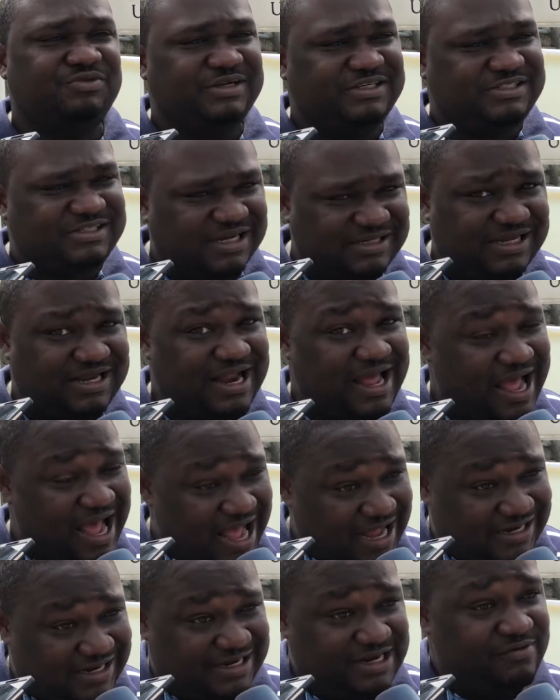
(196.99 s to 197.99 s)
rejected
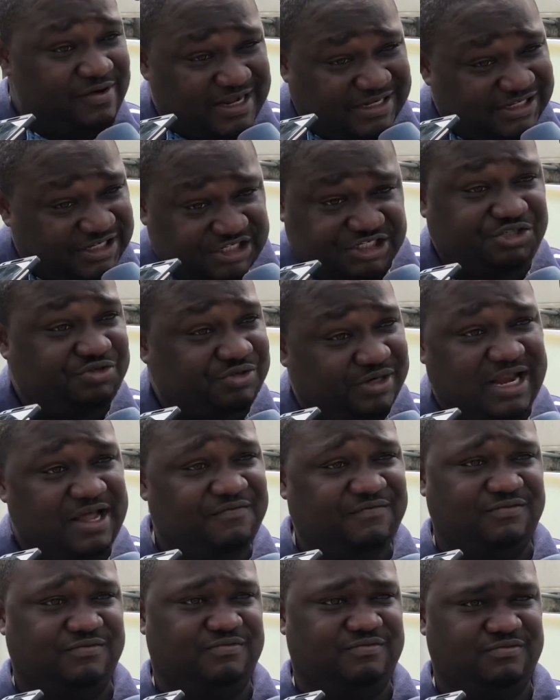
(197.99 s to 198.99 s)
at the registry
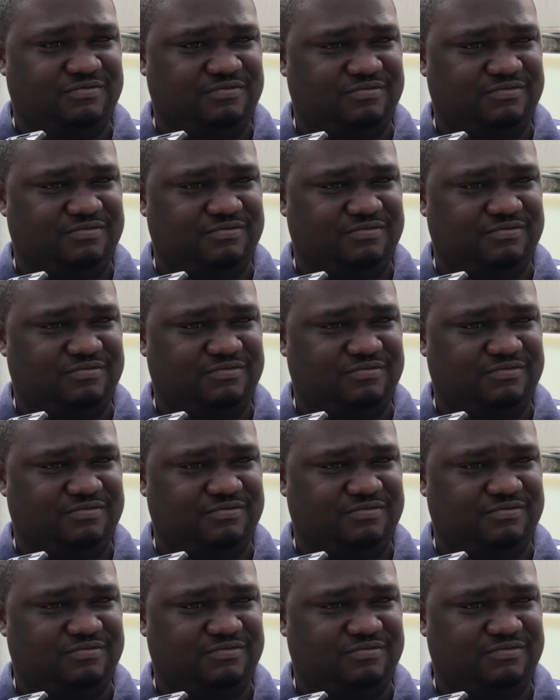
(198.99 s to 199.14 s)
level.